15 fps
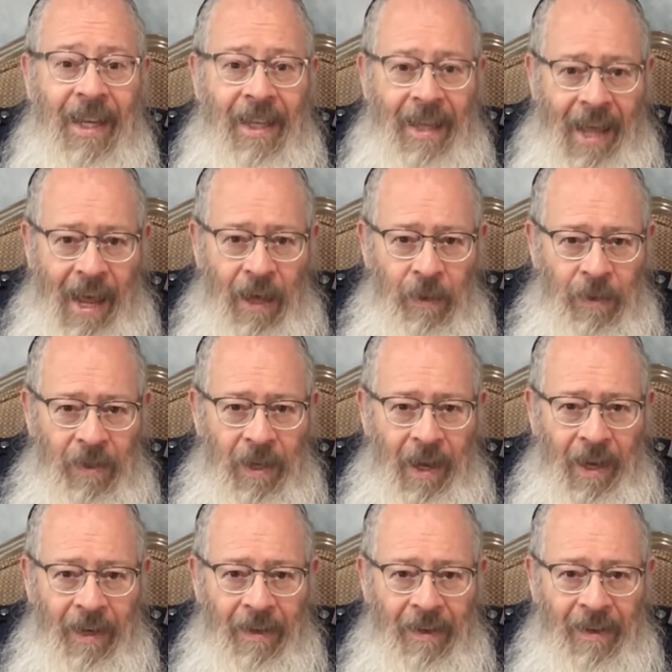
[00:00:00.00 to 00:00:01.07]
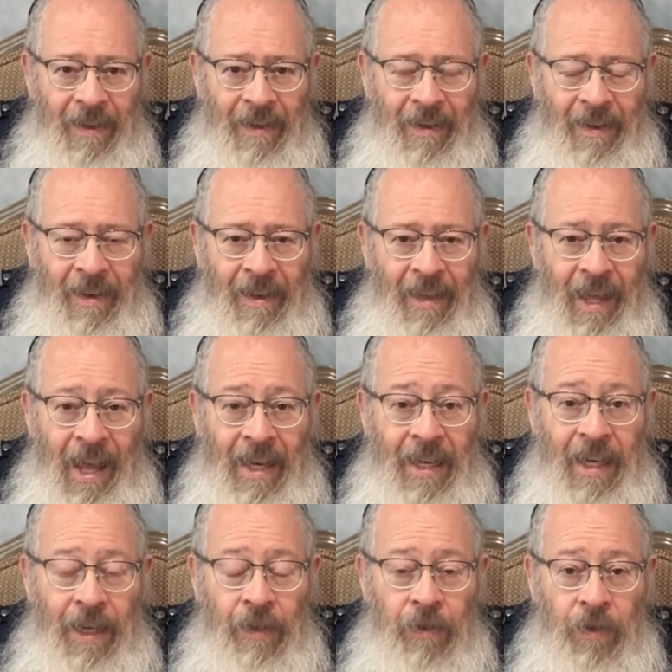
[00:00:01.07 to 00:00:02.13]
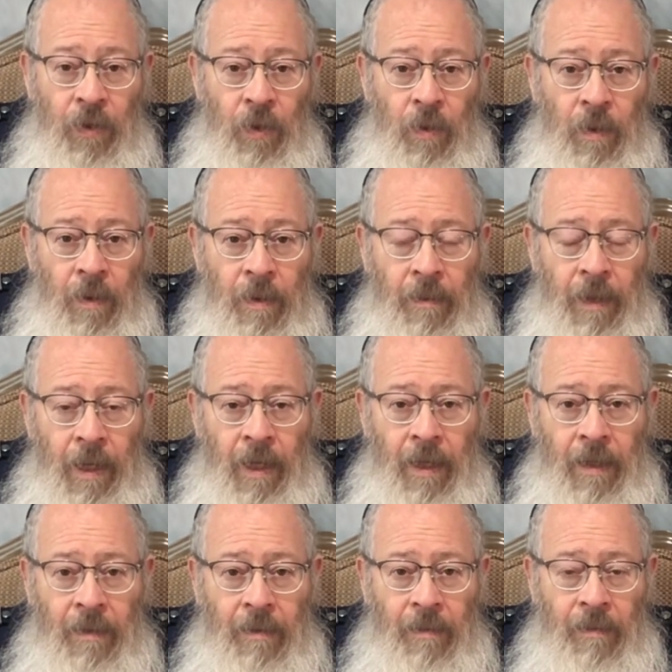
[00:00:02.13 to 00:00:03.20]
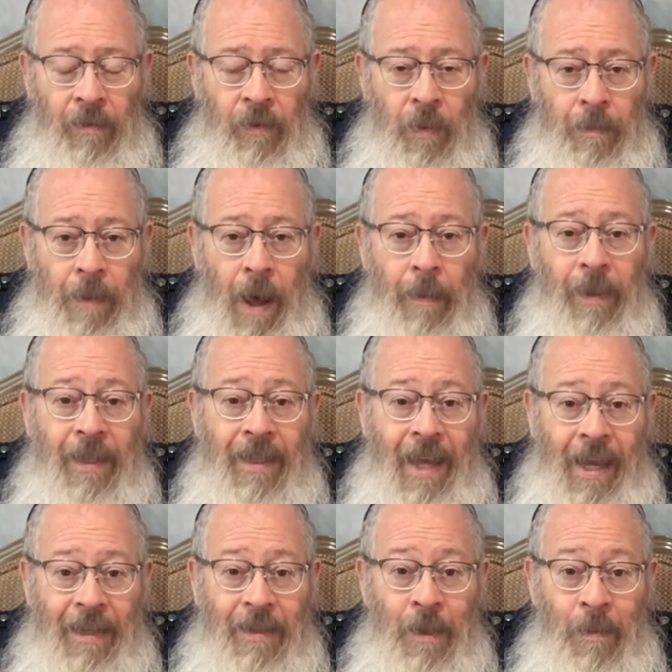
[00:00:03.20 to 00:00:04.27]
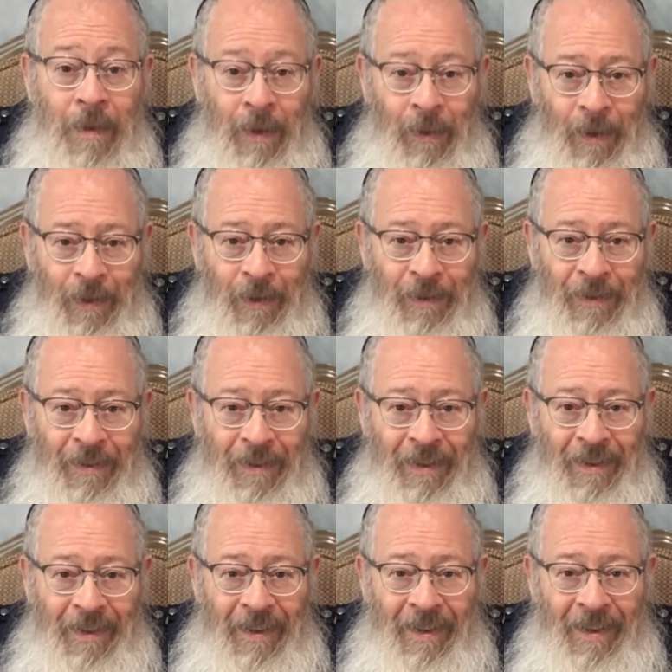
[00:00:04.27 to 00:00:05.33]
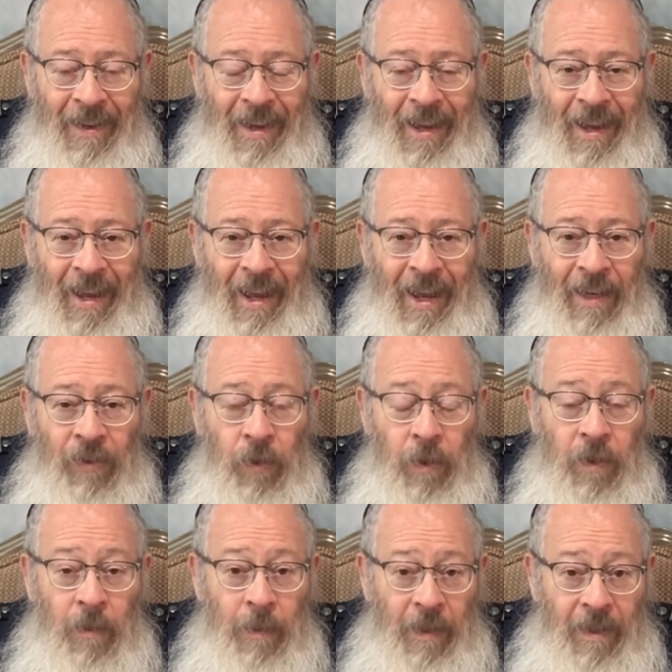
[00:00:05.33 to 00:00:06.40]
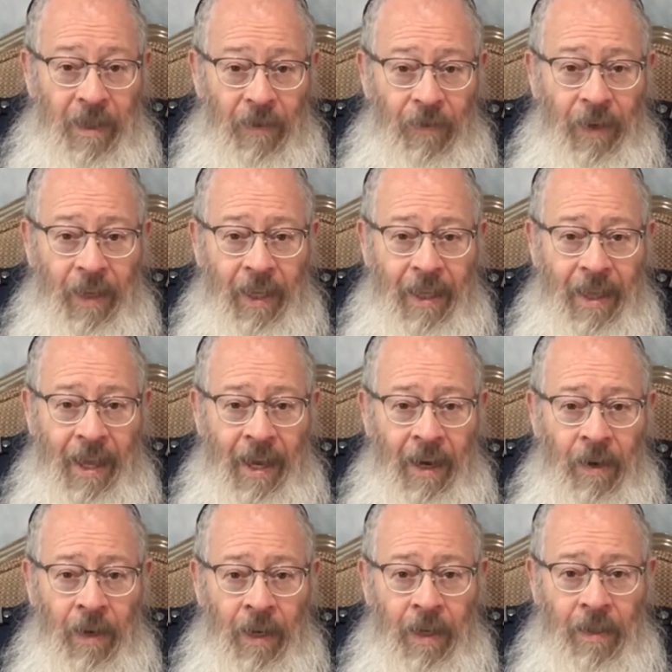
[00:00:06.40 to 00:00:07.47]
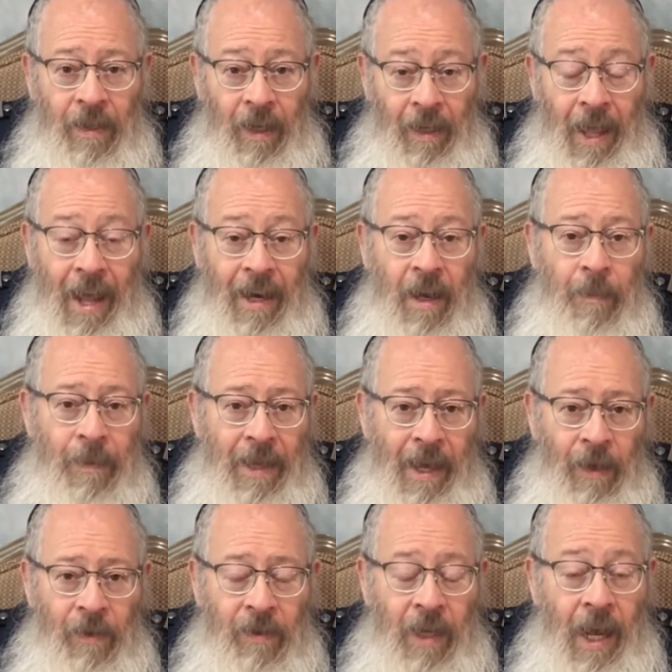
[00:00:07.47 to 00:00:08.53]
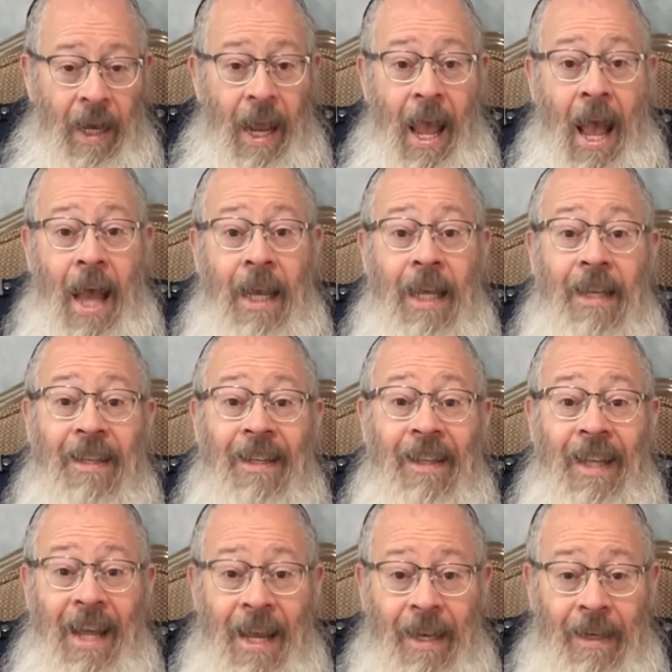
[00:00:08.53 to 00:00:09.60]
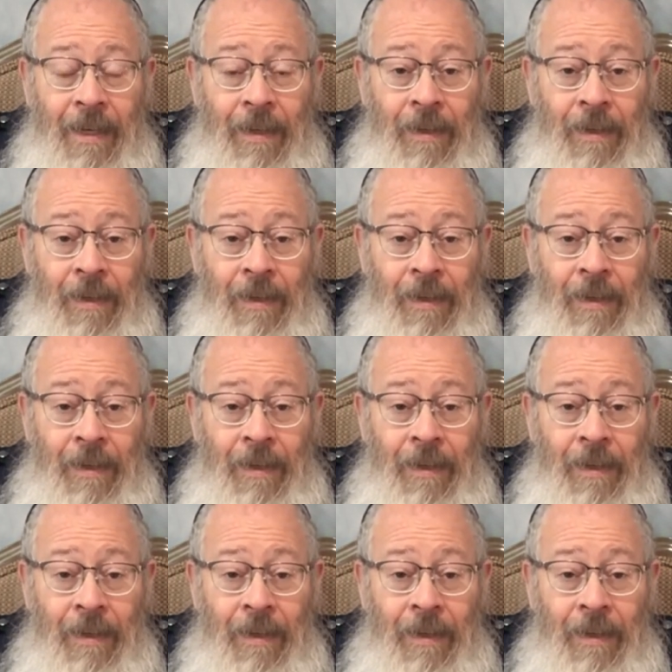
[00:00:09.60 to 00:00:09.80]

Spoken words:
the outside. The idea is to publicize the miracle. And so it's specifically there to light up the outside, and it's lit